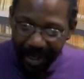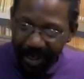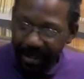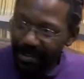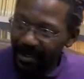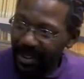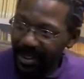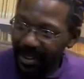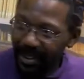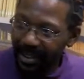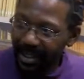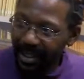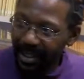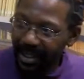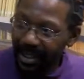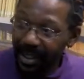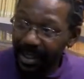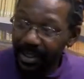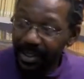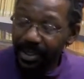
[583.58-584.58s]
I'm really not.
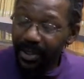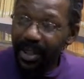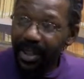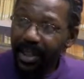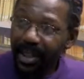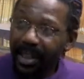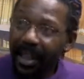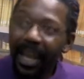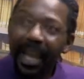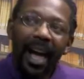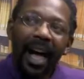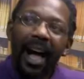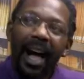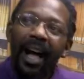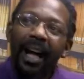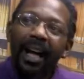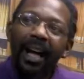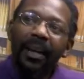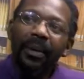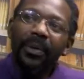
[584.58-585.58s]
I try.
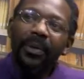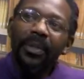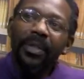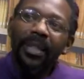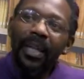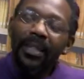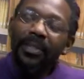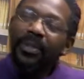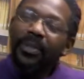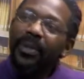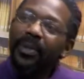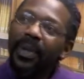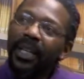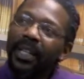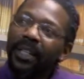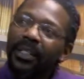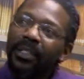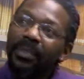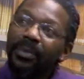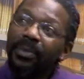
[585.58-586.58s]
I, I was actually
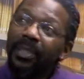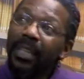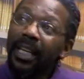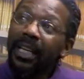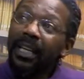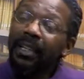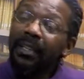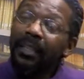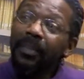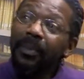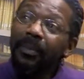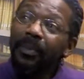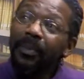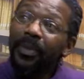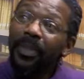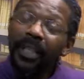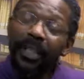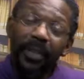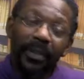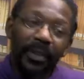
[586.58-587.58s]
writing some stand up
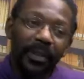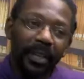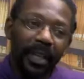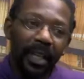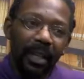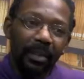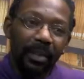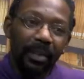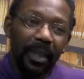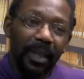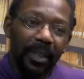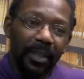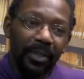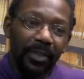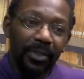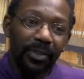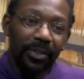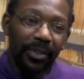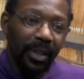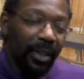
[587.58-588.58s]
the other day
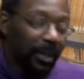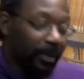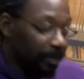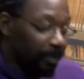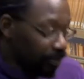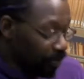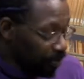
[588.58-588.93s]
because um,